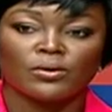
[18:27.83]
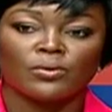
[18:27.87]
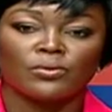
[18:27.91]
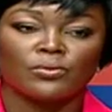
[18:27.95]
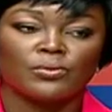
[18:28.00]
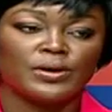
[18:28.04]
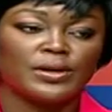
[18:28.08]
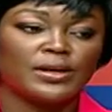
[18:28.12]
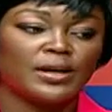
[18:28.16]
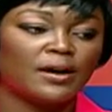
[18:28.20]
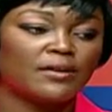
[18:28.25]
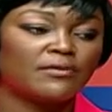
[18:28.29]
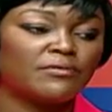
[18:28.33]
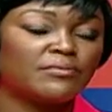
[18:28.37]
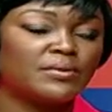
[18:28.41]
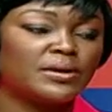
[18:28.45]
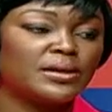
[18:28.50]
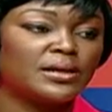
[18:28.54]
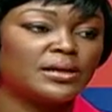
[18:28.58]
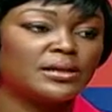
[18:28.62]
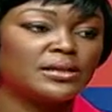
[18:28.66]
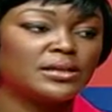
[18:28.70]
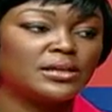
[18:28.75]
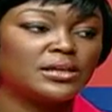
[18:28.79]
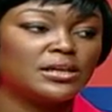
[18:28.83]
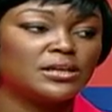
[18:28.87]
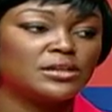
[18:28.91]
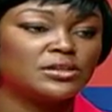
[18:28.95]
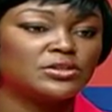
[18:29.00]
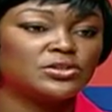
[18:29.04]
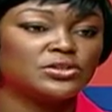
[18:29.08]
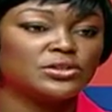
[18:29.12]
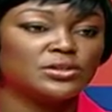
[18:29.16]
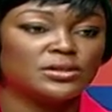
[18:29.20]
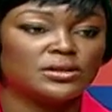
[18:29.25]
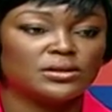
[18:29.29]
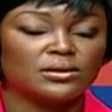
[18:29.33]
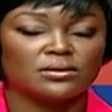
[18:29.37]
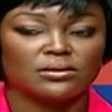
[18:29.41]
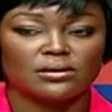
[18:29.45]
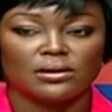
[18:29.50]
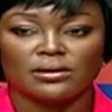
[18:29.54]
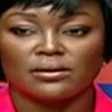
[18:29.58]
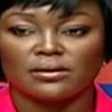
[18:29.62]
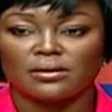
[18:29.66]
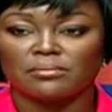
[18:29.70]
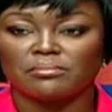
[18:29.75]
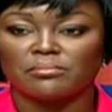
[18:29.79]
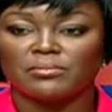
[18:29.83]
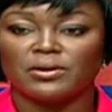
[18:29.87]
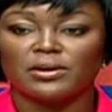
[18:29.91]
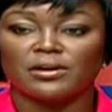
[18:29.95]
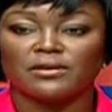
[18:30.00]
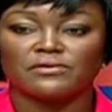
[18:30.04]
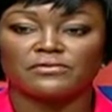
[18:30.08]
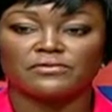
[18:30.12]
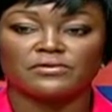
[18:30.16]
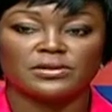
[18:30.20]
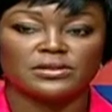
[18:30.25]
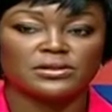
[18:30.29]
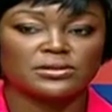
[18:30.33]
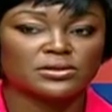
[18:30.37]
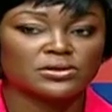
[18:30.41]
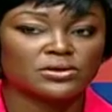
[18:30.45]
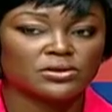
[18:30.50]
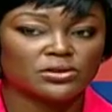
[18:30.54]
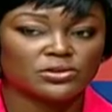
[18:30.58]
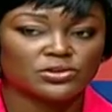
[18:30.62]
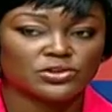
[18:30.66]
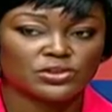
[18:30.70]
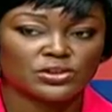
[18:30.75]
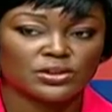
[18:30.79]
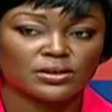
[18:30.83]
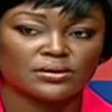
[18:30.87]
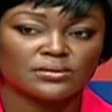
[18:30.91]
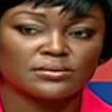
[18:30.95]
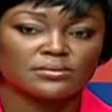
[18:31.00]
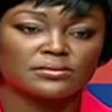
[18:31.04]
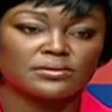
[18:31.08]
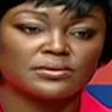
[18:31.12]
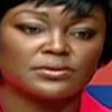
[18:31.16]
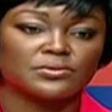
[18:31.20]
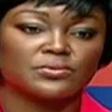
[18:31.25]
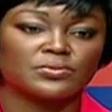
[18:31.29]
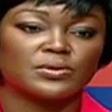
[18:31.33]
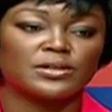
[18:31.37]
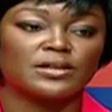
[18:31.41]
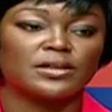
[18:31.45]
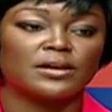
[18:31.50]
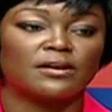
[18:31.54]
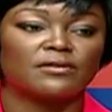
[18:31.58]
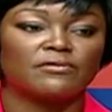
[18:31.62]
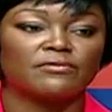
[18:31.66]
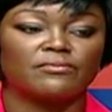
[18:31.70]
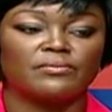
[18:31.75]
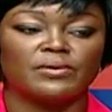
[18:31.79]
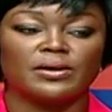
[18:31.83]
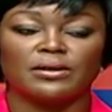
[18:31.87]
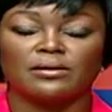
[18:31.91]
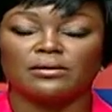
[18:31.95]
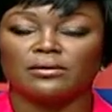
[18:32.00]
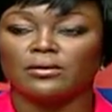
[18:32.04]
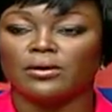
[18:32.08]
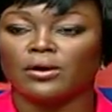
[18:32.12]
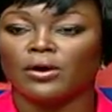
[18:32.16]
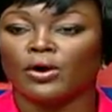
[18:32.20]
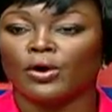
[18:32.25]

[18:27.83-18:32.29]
We have been engaging in a number of discussions. We have been